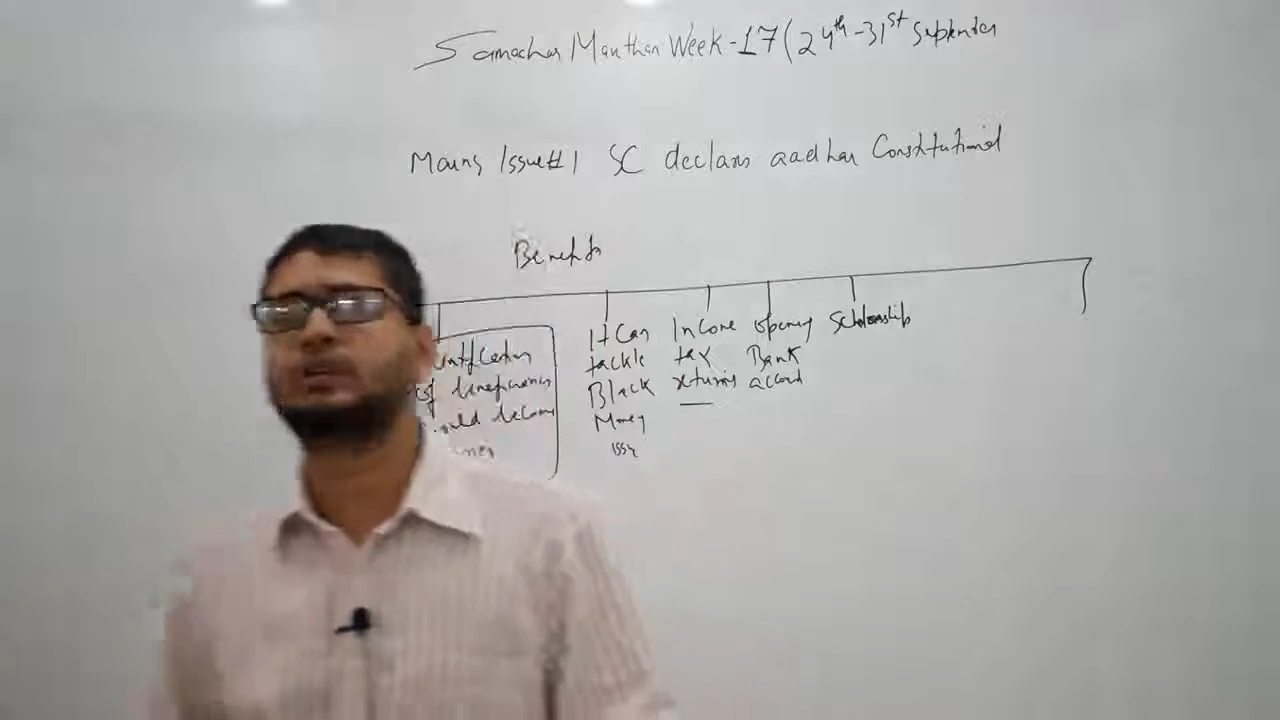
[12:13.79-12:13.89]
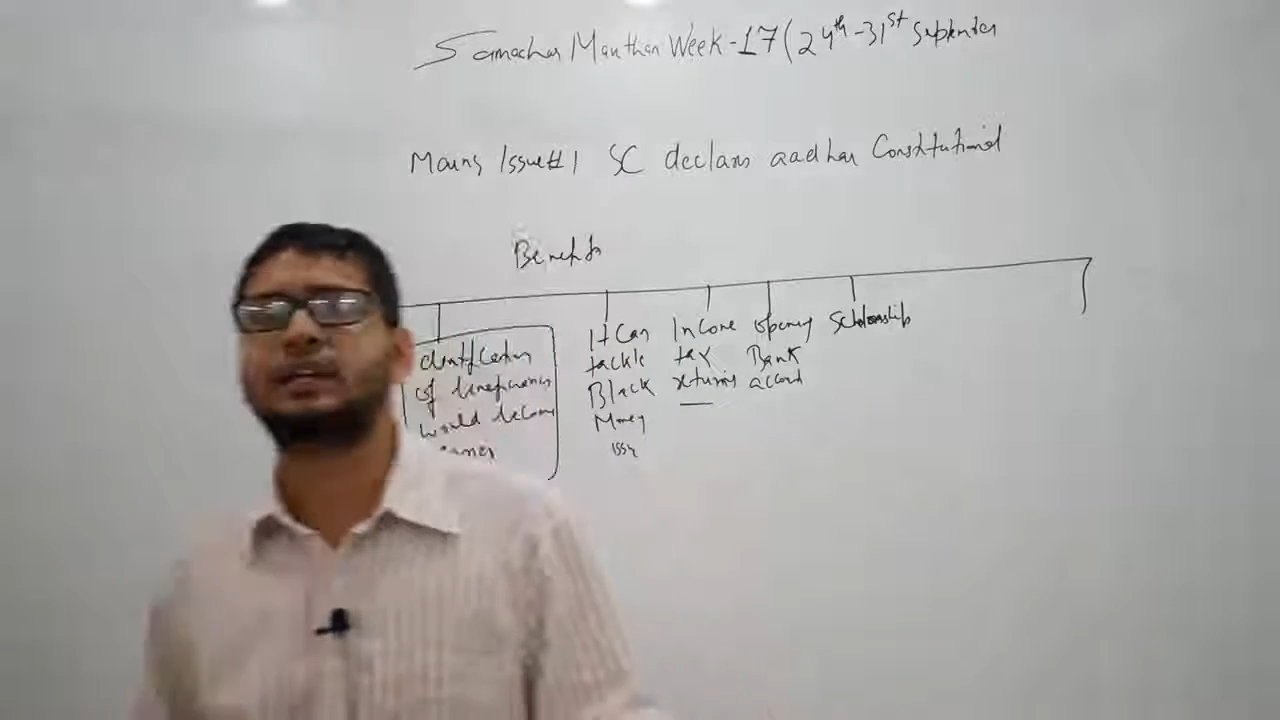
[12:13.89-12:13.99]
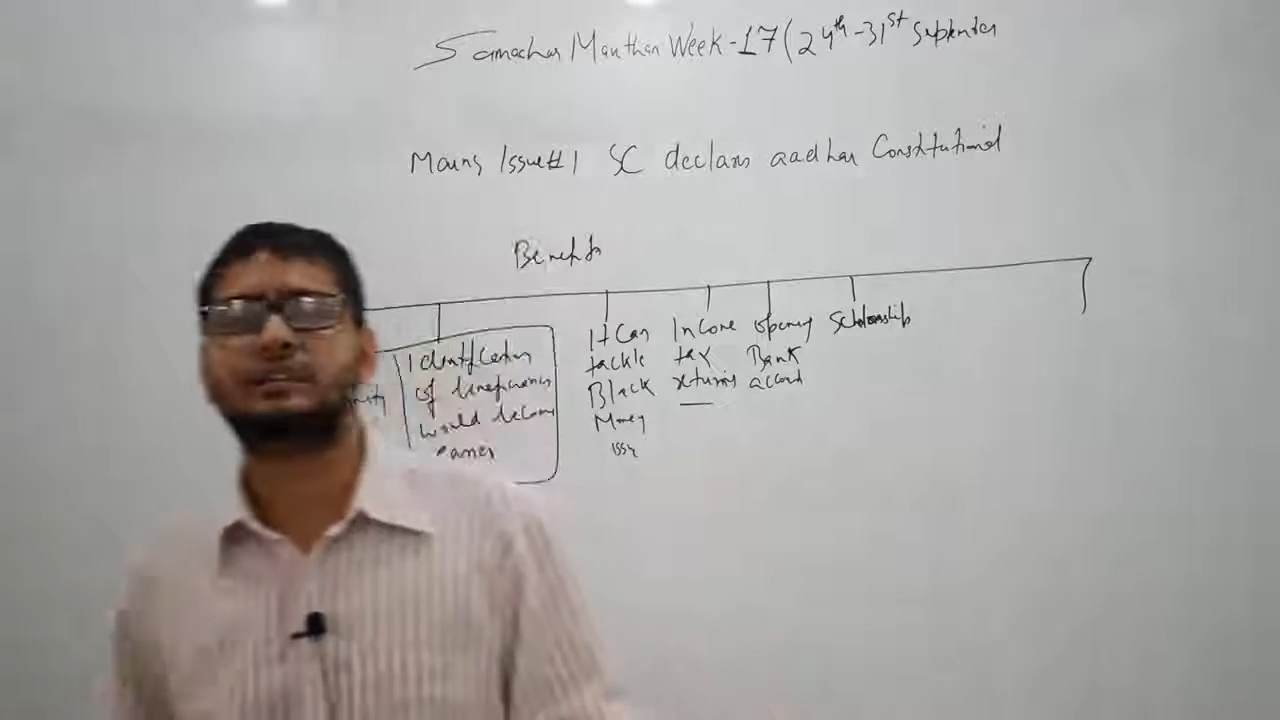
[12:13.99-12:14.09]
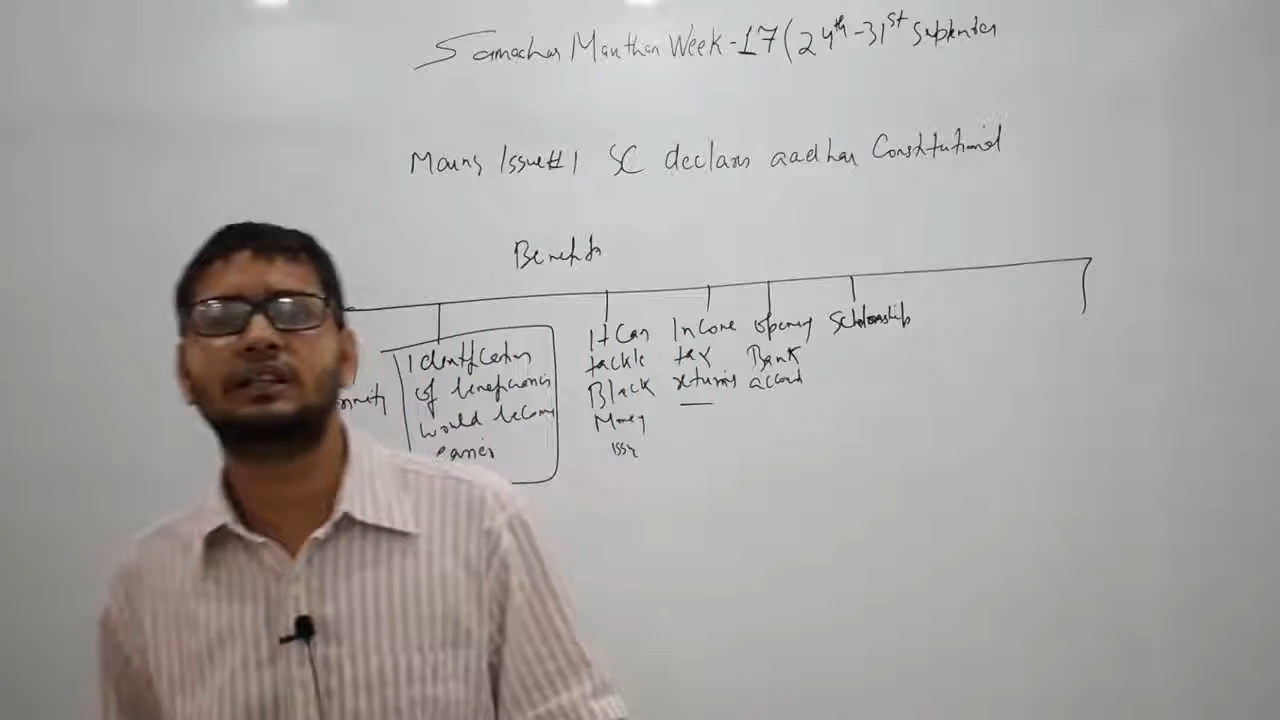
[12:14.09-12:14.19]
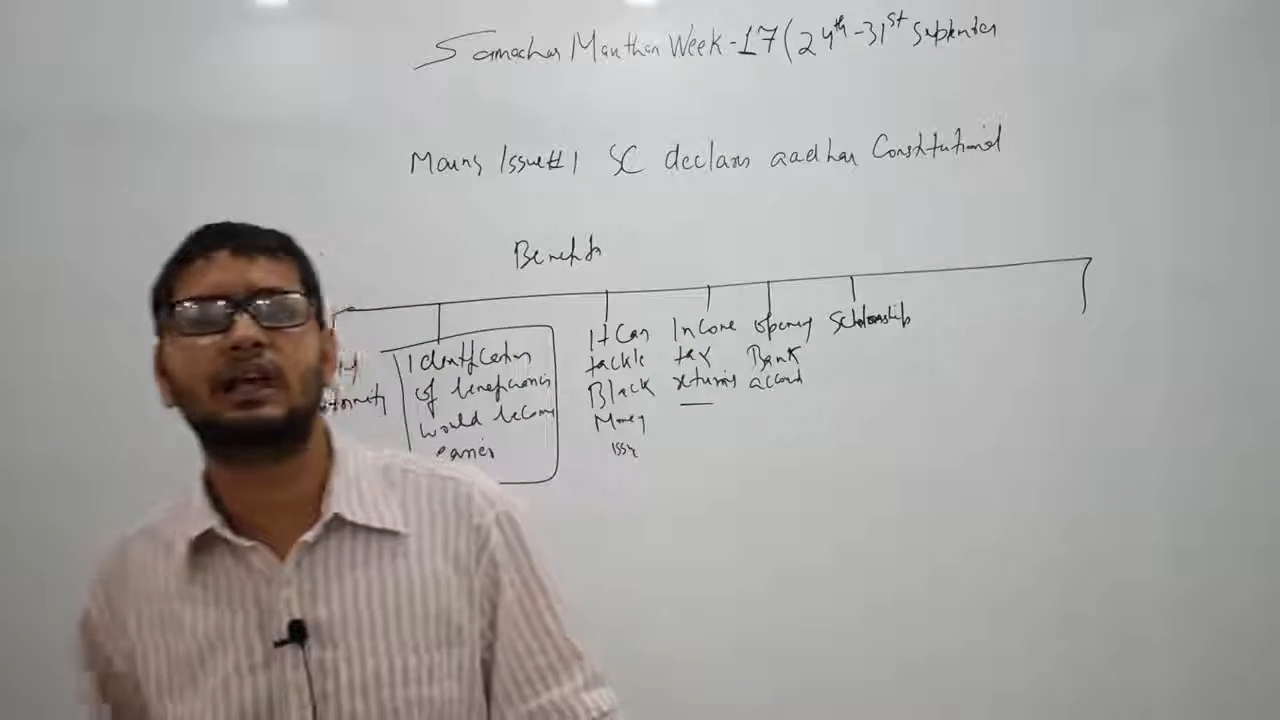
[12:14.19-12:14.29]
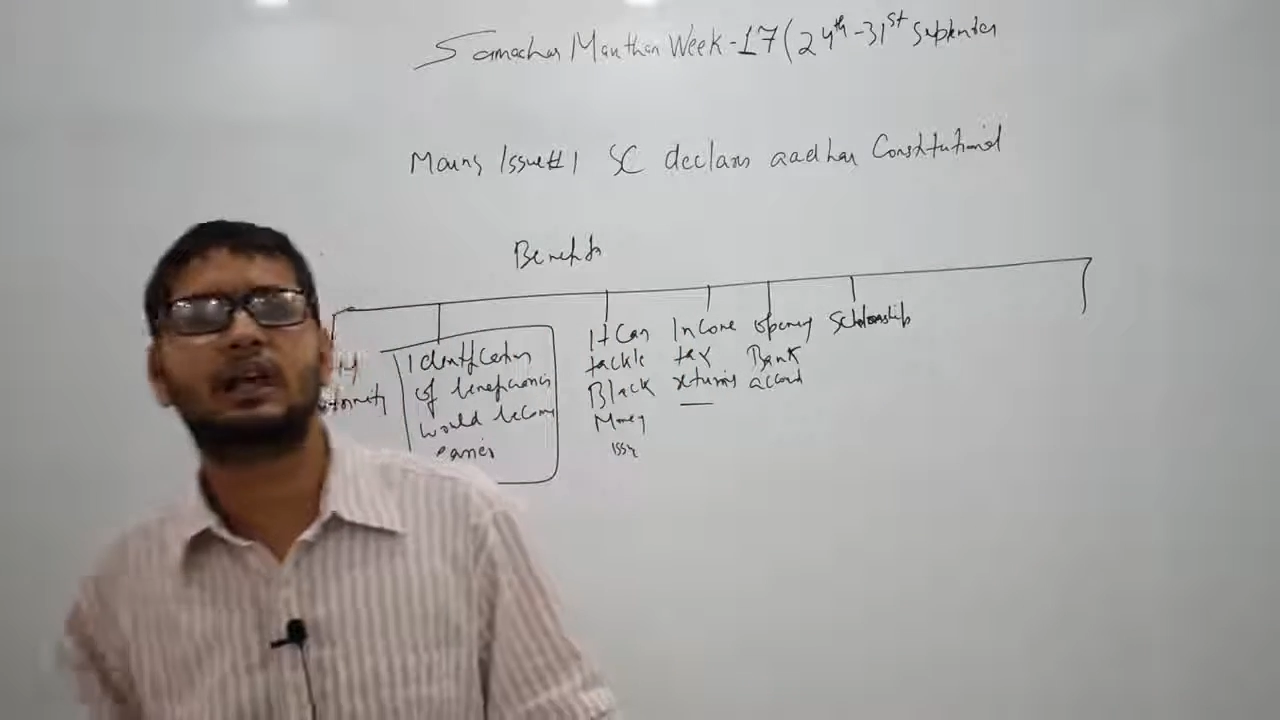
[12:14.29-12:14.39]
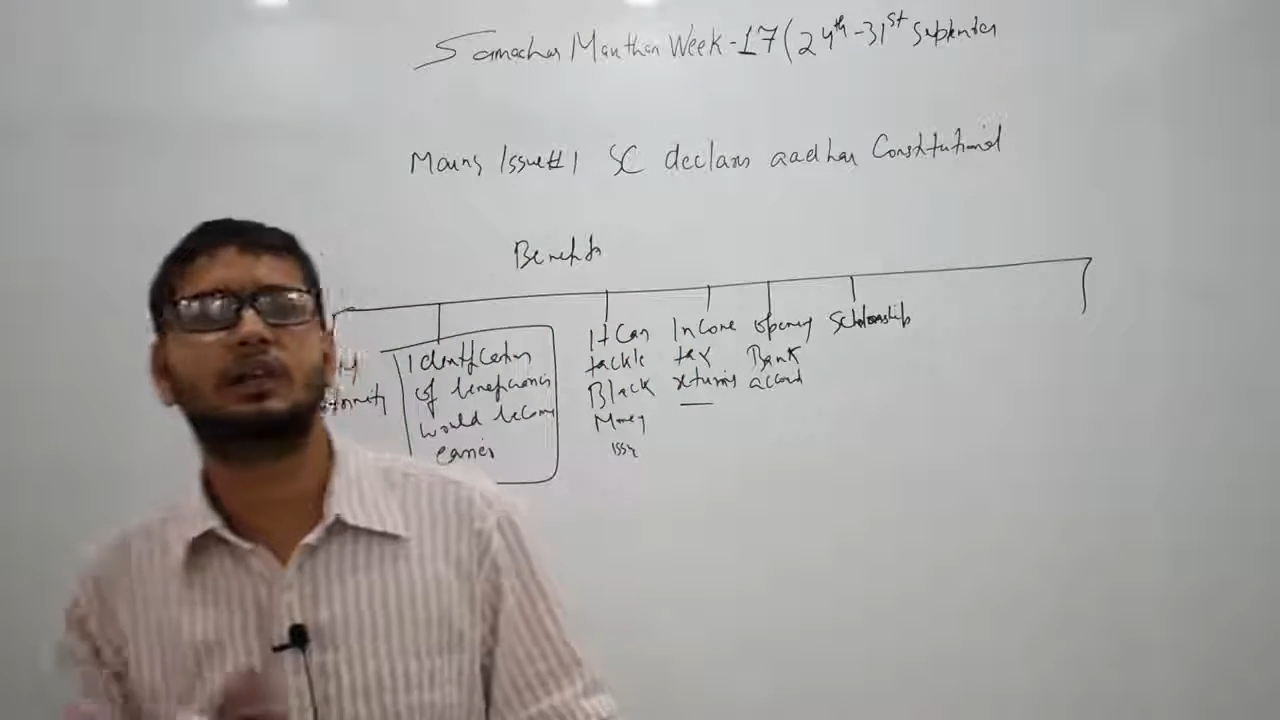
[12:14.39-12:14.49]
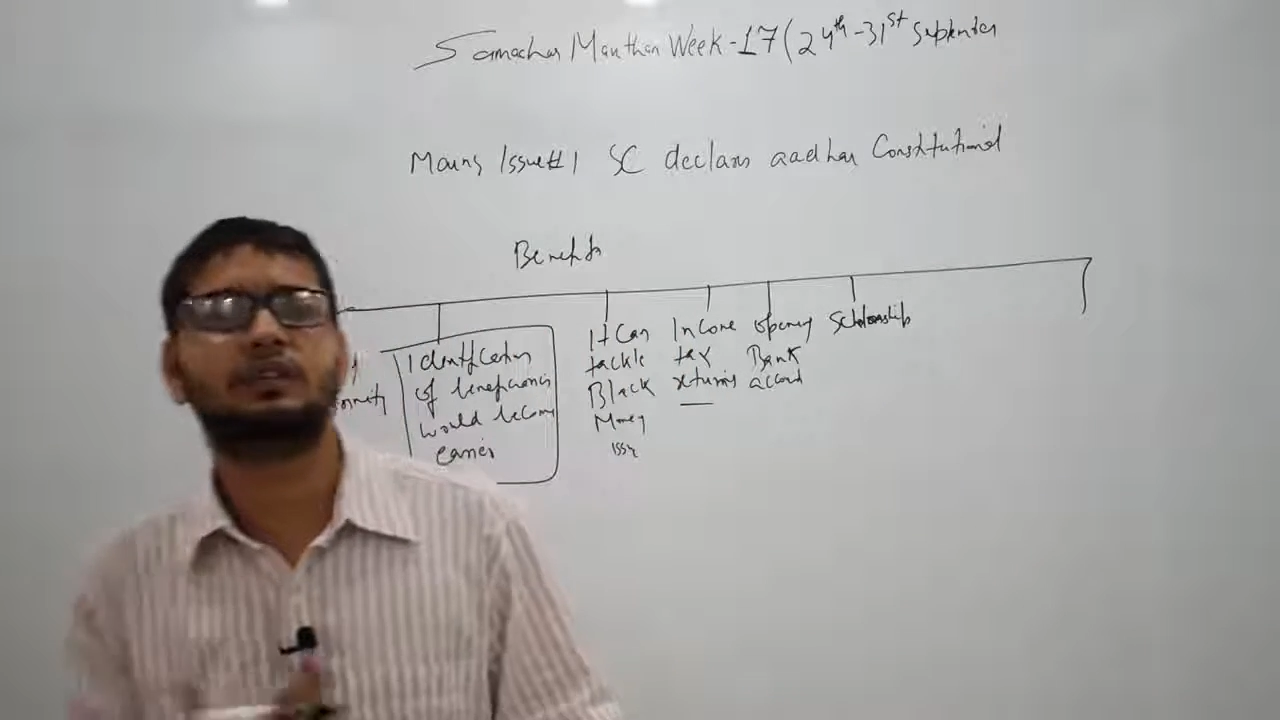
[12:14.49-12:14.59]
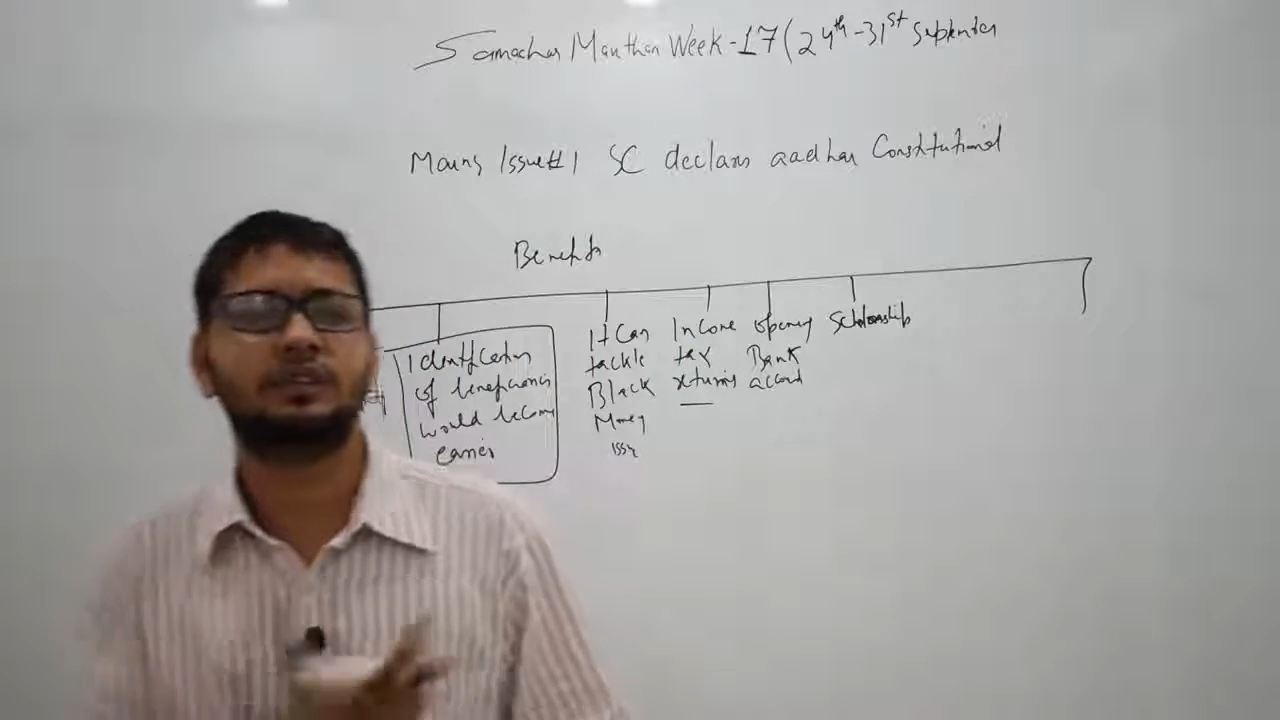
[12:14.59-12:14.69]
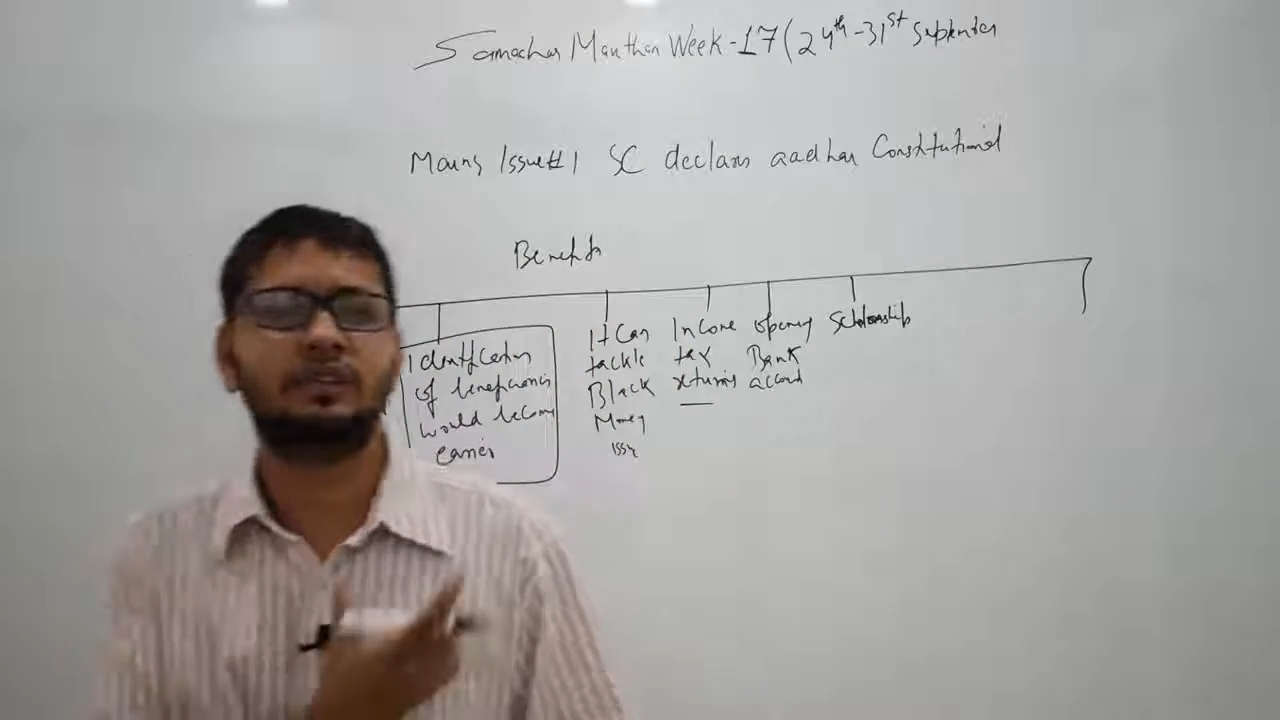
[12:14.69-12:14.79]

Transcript: Tehsildar office,